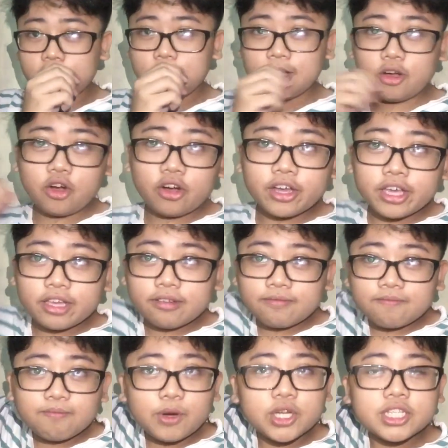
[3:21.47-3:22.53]
Okay.
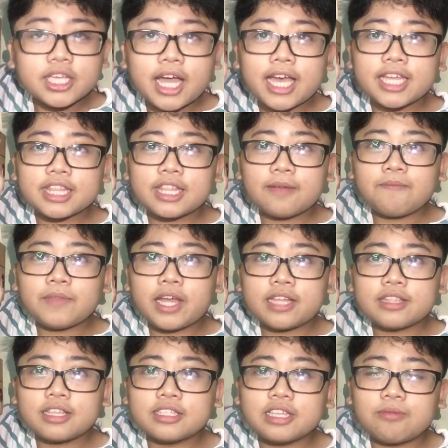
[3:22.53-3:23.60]
First item
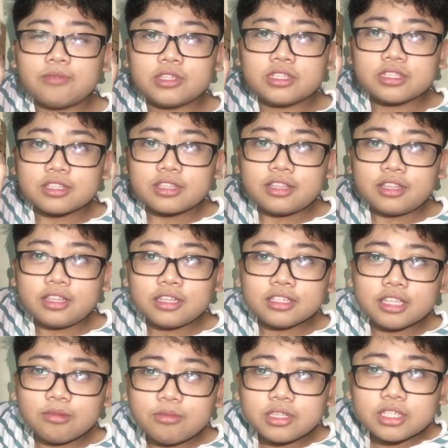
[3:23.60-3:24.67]
natin
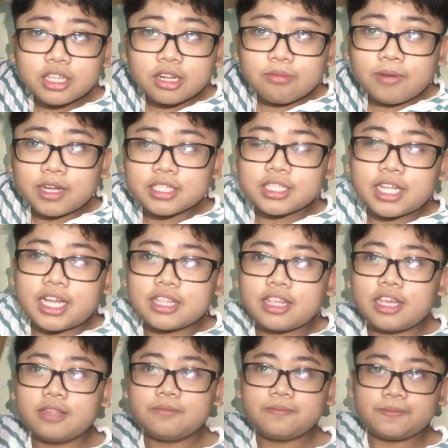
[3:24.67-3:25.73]
sa mystery box
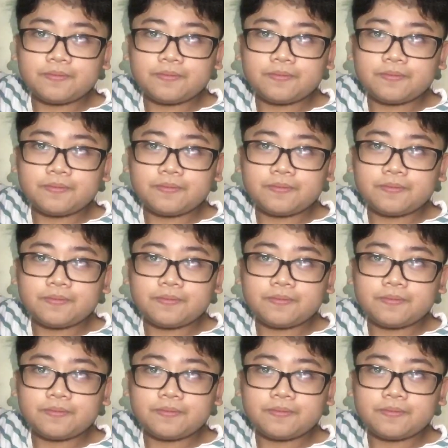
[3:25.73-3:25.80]
natin.